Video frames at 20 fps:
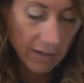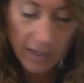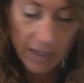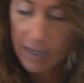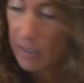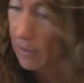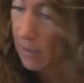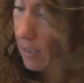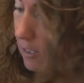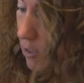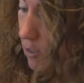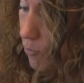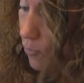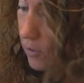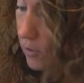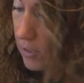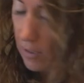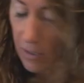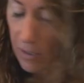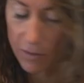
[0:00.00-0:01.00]
And can you
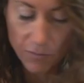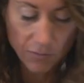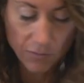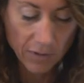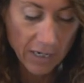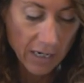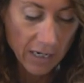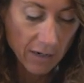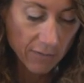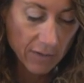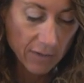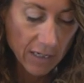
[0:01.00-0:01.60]
put 3 of